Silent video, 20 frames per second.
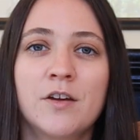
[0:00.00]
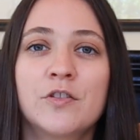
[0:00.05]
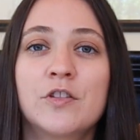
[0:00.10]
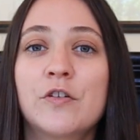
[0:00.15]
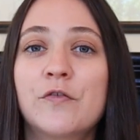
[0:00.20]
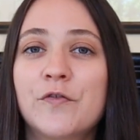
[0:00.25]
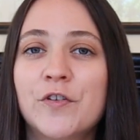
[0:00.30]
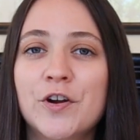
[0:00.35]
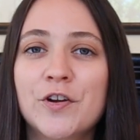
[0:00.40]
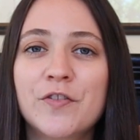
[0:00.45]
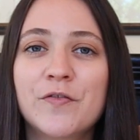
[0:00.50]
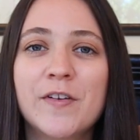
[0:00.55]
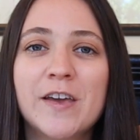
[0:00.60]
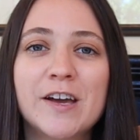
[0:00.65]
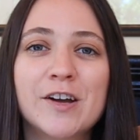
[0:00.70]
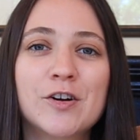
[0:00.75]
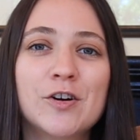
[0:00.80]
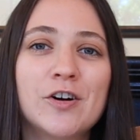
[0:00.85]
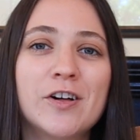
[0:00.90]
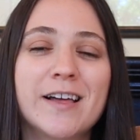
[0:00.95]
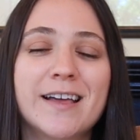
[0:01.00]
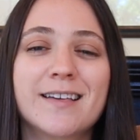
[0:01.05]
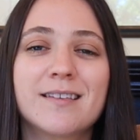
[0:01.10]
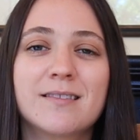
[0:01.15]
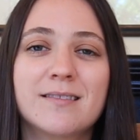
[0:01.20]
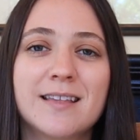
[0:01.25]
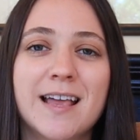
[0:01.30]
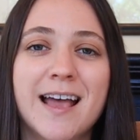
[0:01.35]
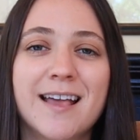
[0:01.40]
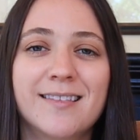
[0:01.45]
The first vehicle
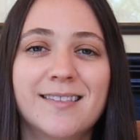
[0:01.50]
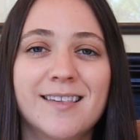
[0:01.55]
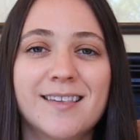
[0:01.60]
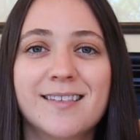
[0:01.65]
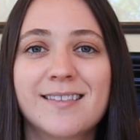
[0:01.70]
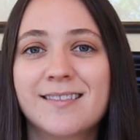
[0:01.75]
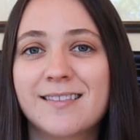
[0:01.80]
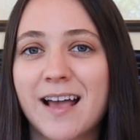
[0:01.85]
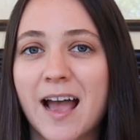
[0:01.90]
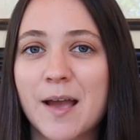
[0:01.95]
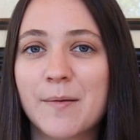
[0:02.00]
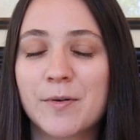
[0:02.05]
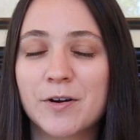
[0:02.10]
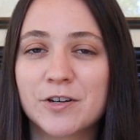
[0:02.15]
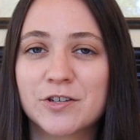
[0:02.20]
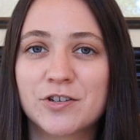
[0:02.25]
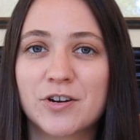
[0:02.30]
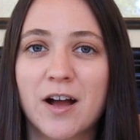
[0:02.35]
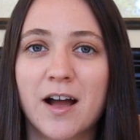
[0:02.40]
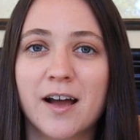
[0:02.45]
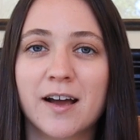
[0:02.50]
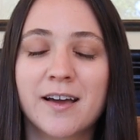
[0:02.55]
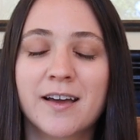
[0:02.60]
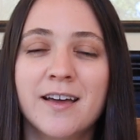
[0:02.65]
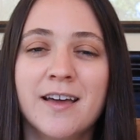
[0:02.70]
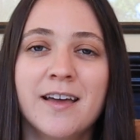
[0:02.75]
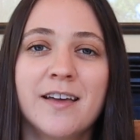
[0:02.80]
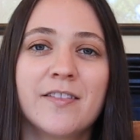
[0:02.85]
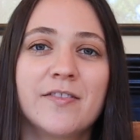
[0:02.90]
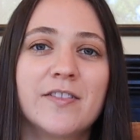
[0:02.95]
is Tesla's Cybertruck.
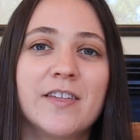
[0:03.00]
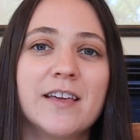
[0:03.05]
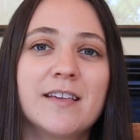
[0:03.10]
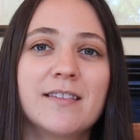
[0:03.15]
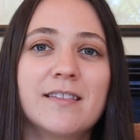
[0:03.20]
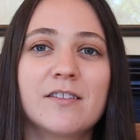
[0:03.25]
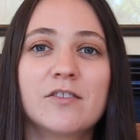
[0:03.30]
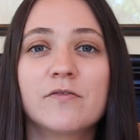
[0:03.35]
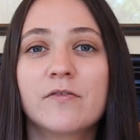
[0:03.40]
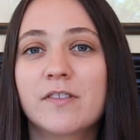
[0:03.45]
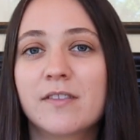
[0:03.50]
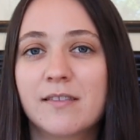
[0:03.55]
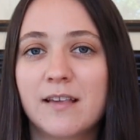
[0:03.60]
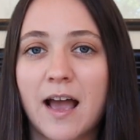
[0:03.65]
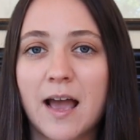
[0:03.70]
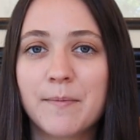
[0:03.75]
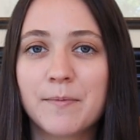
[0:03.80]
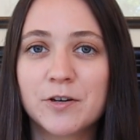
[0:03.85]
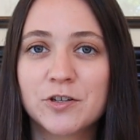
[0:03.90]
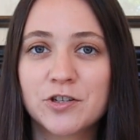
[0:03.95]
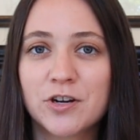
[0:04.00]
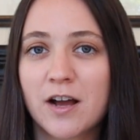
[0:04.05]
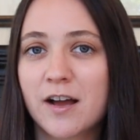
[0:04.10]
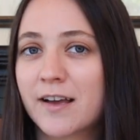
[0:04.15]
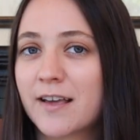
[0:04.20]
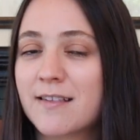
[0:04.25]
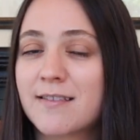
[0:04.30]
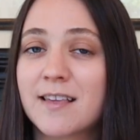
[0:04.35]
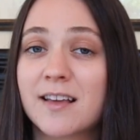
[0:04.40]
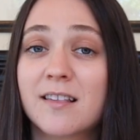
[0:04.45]
This
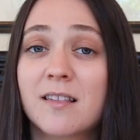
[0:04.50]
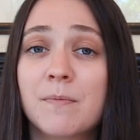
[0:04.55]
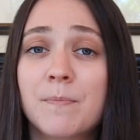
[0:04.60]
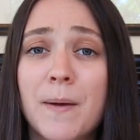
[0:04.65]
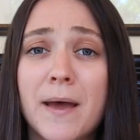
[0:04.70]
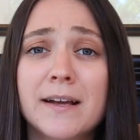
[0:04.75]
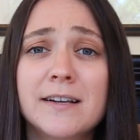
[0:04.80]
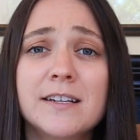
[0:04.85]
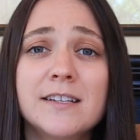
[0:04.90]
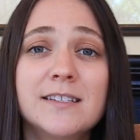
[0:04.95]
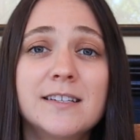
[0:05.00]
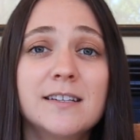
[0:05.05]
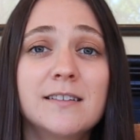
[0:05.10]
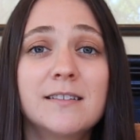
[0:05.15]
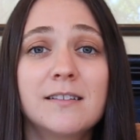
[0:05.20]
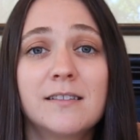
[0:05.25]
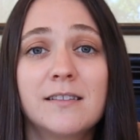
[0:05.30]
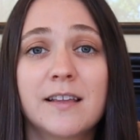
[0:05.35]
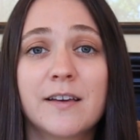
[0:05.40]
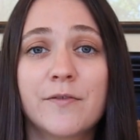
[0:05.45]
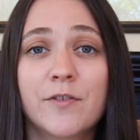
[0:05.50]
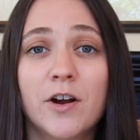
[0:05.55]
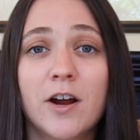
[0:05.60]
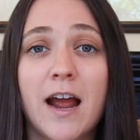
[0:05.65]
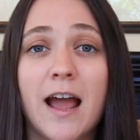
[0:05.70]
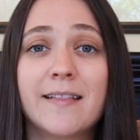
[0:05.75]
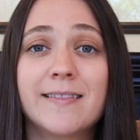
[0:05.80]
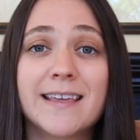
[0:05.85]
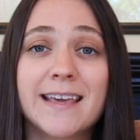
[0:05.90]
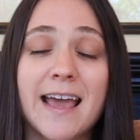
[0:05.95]
Cybertruck is expected to deliver
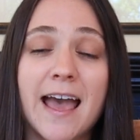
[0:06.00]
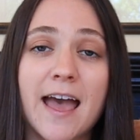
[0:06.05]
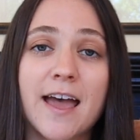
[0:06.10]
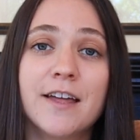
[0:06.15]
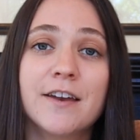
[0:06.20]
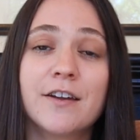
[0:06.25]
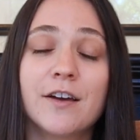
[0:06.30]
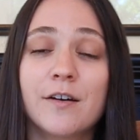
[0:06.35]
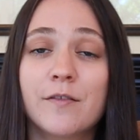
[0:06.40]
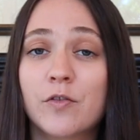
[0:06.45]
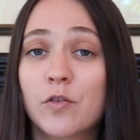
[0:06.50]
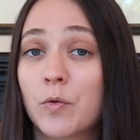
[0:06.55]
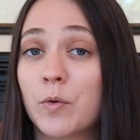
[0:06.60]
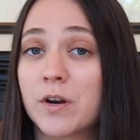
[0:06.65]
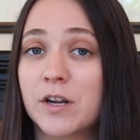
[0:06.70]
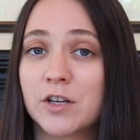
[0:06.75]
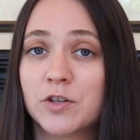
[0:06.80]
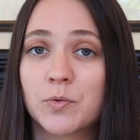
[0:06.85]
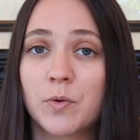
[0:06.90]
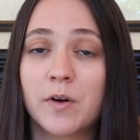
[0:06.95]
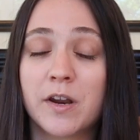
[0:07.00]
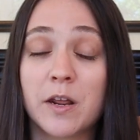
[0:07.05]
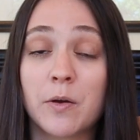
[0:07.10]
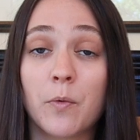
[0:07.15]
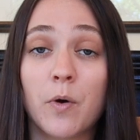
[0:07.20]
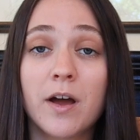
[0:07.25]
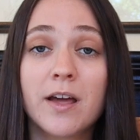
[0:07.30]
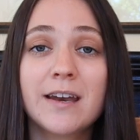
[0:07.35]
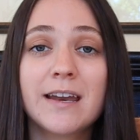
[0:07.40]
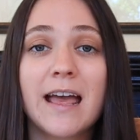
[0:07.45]
at the end of
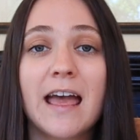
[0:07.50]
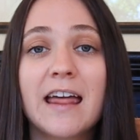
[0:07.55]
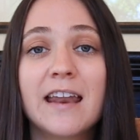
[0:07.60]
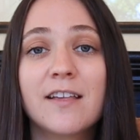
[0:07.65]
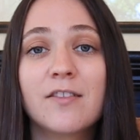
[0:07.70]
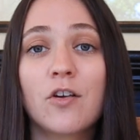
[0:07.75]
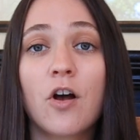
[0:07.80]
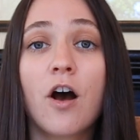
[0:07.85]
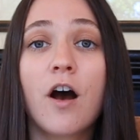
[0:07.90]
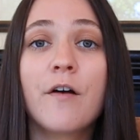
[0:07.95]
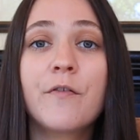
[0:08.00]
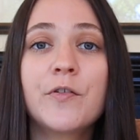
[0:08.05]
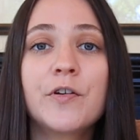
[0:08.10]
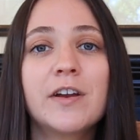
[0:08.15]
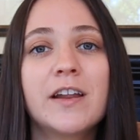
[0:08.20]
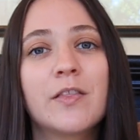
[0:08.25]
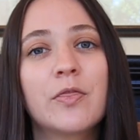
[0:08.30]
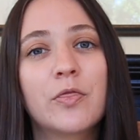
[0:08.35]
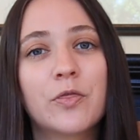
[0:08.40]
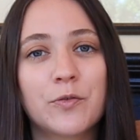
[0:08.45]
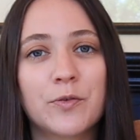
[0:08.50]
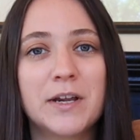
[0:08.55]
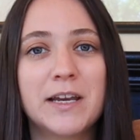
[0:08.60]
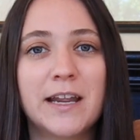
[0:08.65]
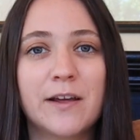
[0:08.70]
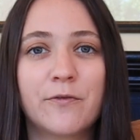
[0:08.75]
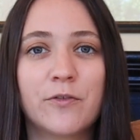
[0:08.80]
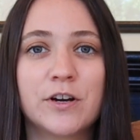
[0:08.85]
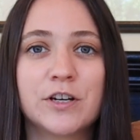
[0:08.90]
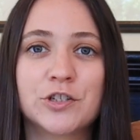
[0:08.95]
2021 and is offered in three
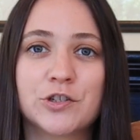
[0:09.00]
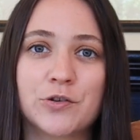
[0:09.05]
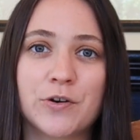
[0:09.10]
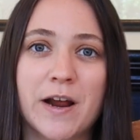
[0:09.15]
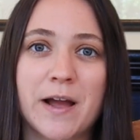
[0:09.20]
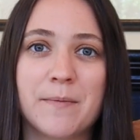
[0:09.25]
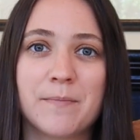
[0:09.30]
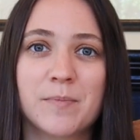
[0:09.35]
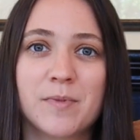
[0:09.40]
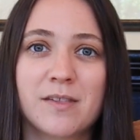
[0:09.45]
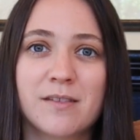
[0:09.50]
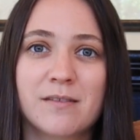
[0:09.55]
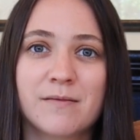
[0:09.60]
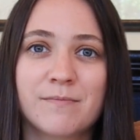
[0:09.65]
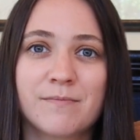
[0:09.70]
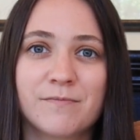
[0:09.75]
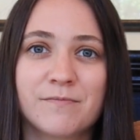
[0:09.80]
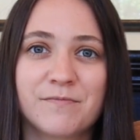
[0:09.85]
different trims.